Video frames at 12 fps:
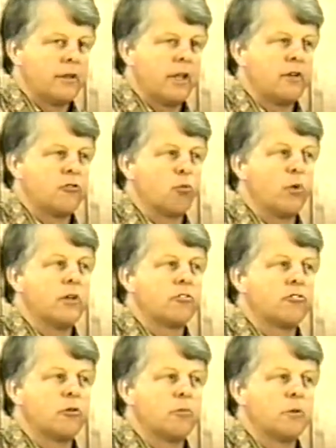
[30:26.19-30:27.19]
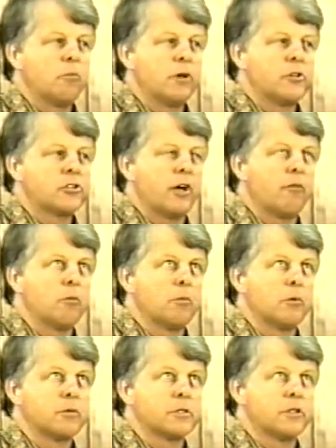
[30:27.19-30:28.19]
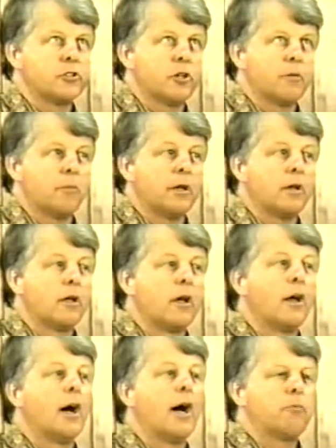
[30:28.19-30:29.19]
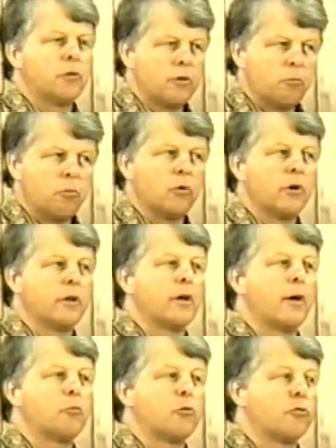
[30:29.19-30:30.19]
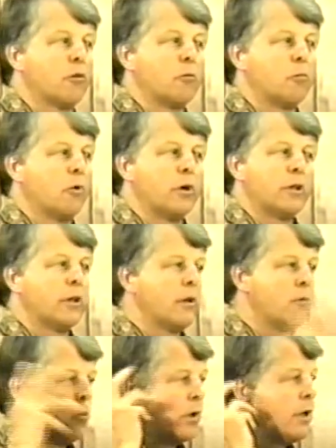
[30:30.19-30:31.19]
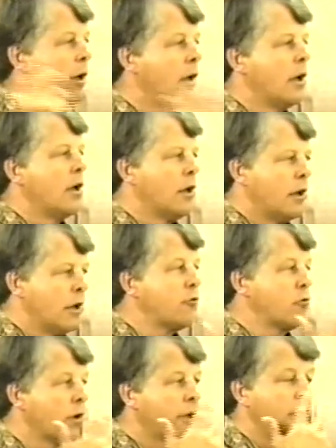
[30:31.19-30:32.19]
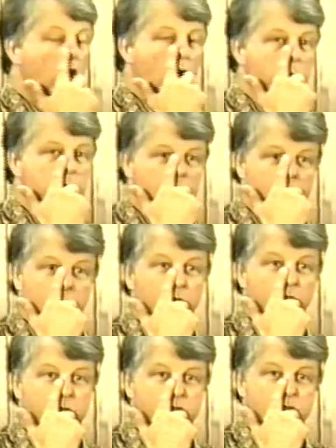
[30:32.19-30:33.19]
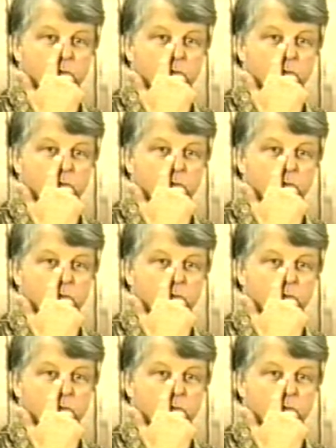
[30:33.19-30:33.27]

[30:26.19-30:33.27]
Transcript: That is, we assumed the British government was legitimate up to the point, up to a certain point, and then we literally armed intervention.